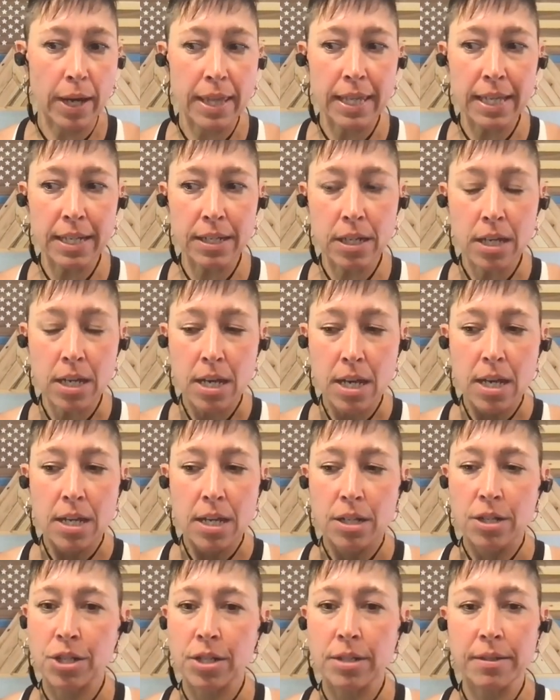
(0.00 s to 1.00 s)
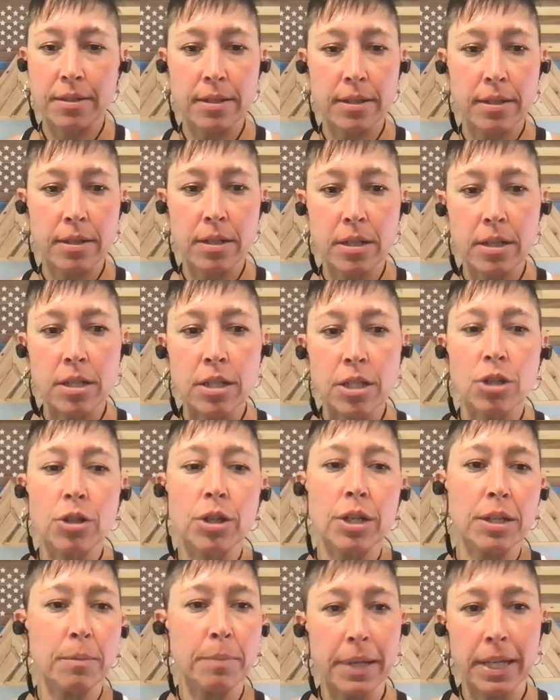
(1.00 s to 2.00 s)
And then just
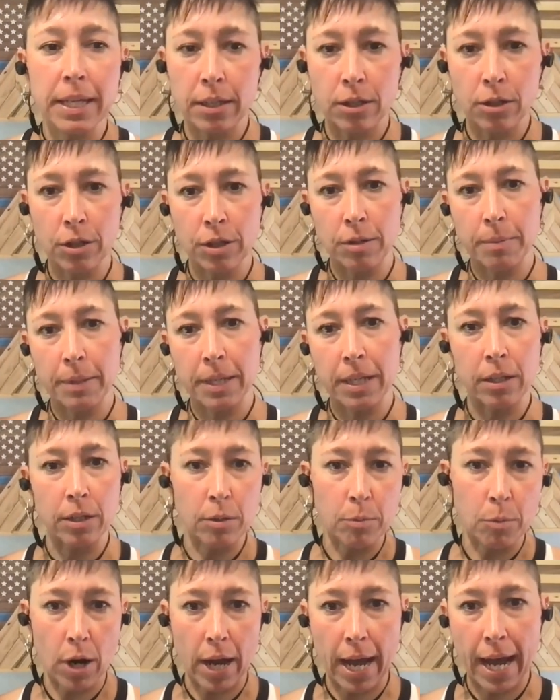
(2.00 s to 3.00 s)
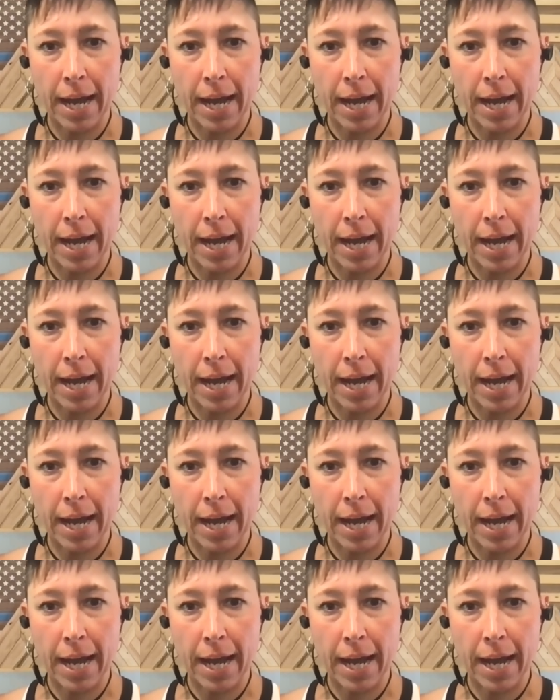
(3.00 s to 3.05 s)
you're going to be you're going to be a little more